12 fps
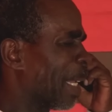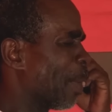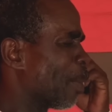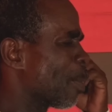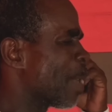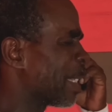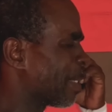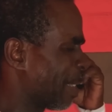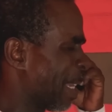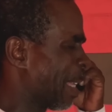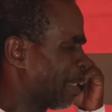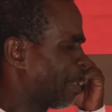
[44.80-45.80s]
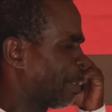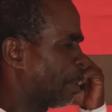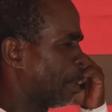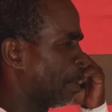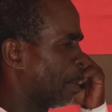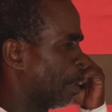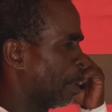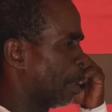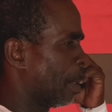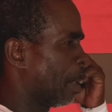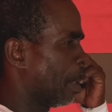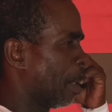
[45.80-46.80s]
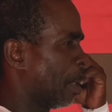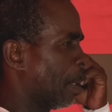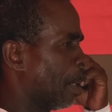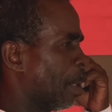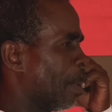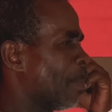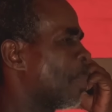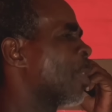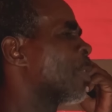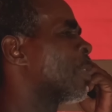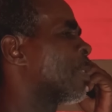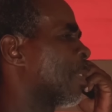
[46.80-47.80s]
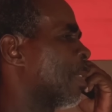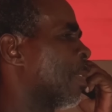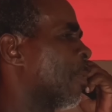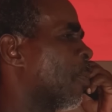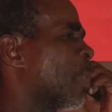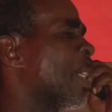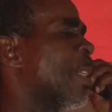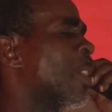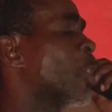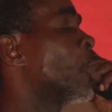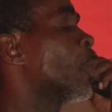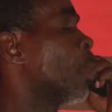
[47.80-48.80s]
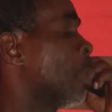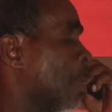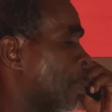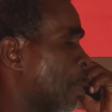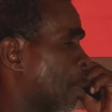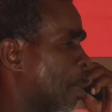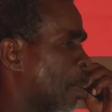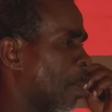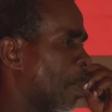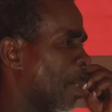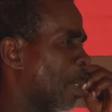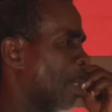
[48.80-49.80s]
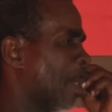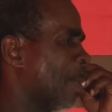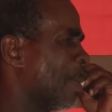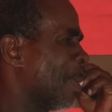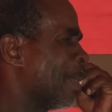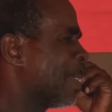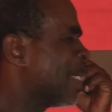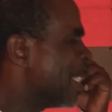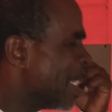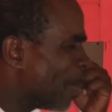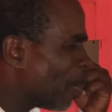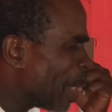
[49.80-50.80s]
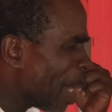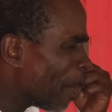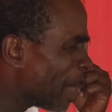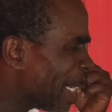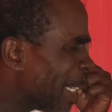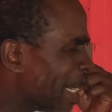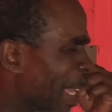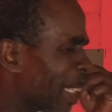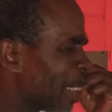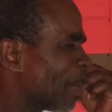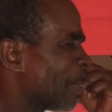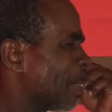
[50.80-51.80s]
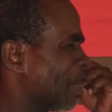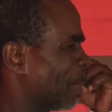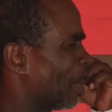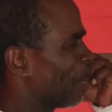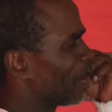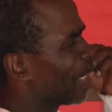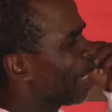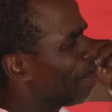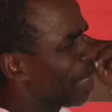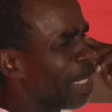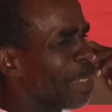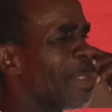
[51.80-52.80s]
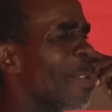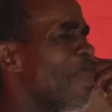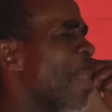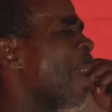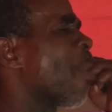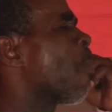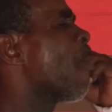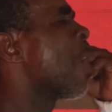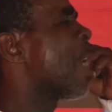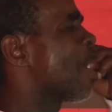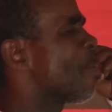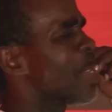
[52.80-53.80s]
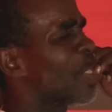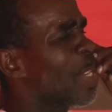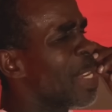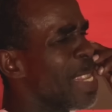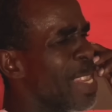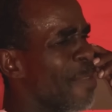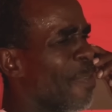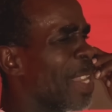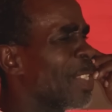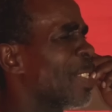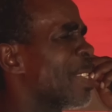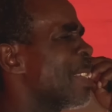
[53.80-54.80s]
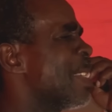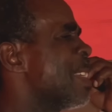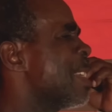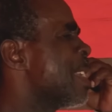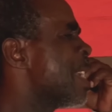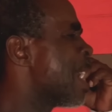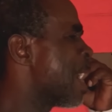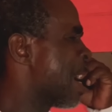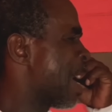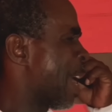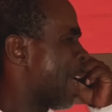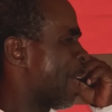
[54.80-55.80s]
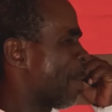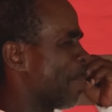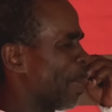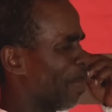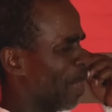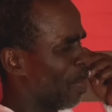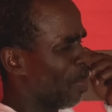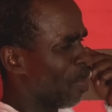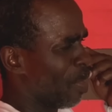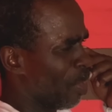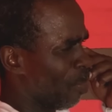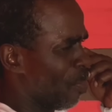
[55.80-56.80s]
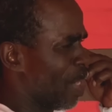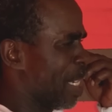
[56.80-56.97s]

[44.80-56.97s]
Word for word: restless. Plus, still in short, deep in my innards, sometimes there's something that go Jenny. I said, nah, make me know the real